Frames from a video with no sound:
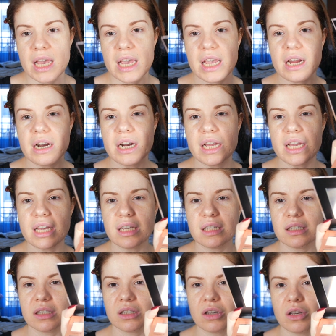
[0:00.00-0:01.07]
Here
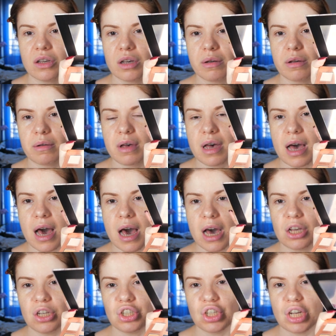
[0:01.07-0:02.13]
is the
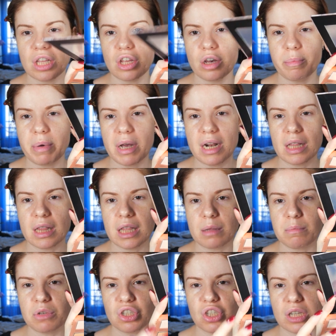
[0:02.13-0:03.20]
eyeshadow palette.
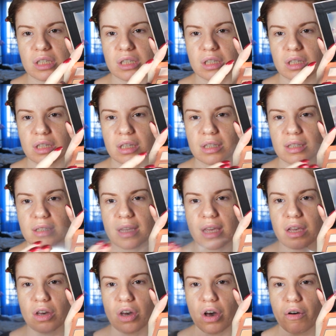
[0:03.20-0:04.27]
Let me just
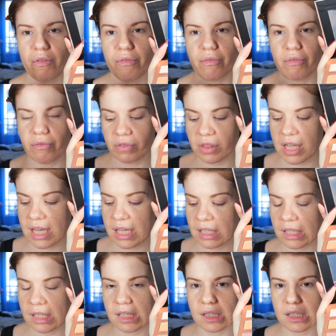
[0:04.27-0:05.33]
take off
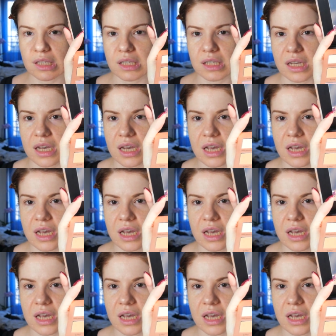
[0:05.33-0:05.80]
this.